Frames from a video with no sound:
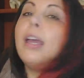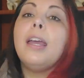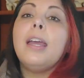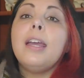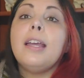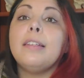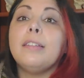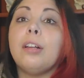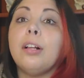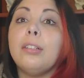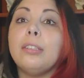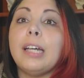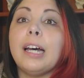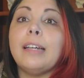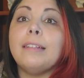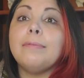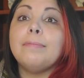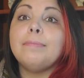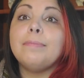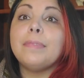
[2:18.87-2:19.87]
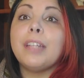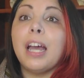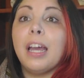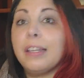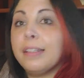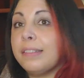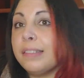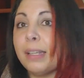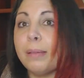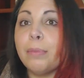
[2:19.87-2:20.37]
It's all done. I
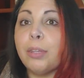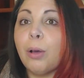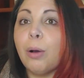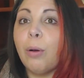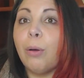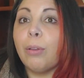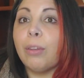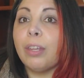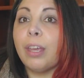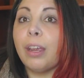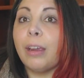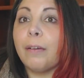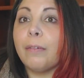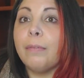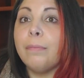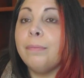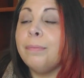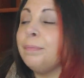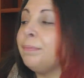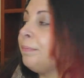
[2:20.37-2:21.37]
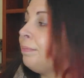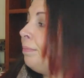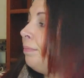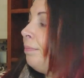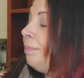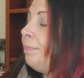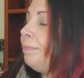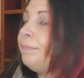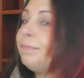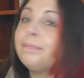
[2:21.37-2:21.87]
seamed the whole thing.
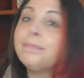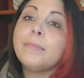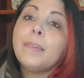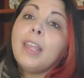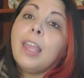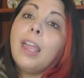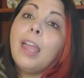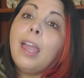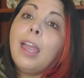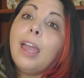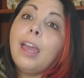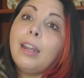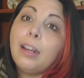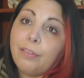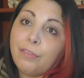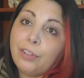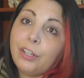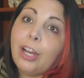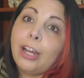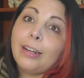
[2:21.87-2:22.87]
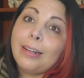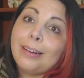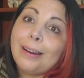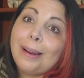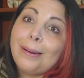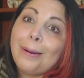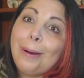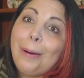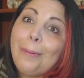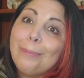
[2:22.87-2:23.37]
And I forgot it
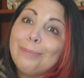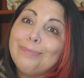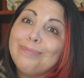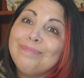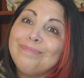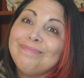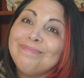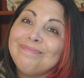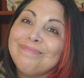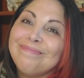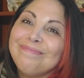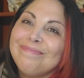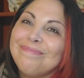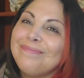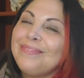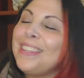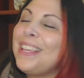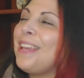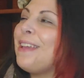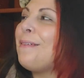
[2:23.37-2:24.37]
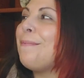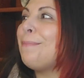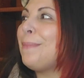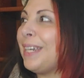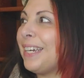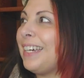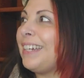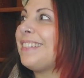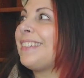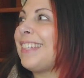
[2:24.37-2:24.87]
at home.
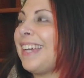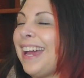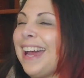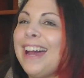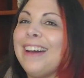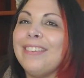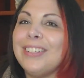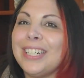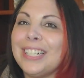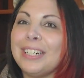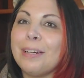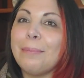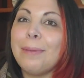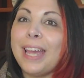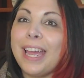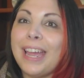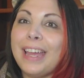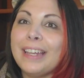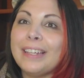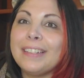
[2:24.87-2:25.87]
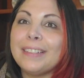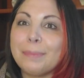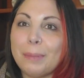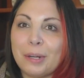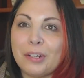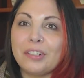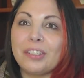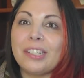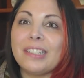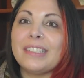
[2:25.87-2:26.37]
Because I have it in a bag,
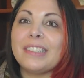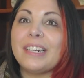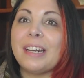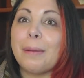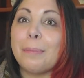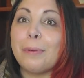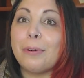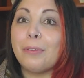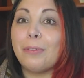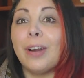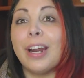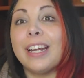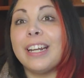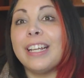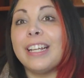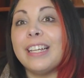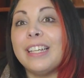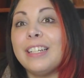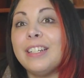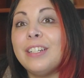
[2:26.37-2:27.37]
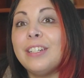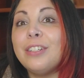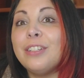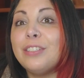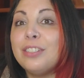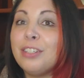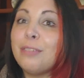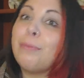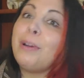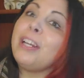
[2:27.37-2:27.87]
specially set up and ready
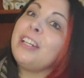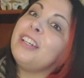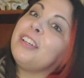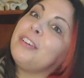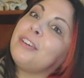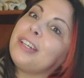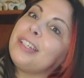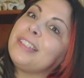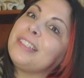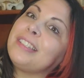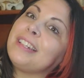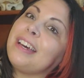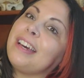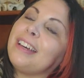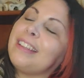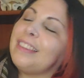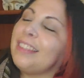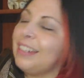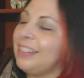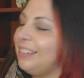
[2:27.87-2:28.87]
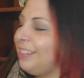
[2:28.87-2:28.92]
to bring to Krista that I